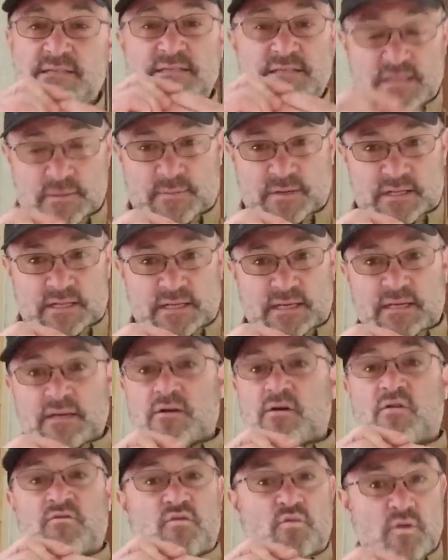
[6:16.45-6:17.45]
Typically,
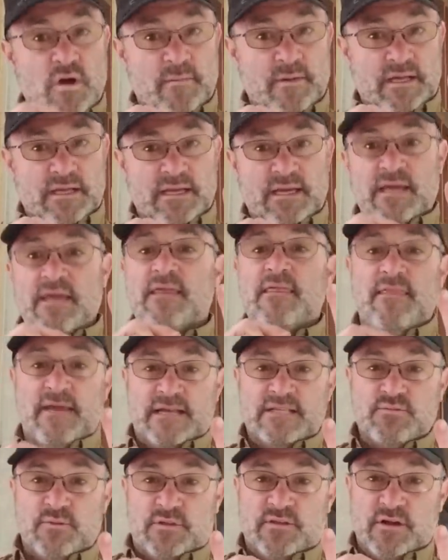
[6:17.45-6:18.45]
overwhelmingly,
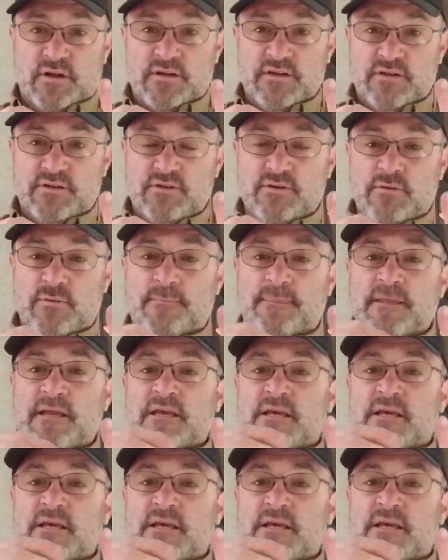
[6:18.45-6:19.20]
that's what they're going to do.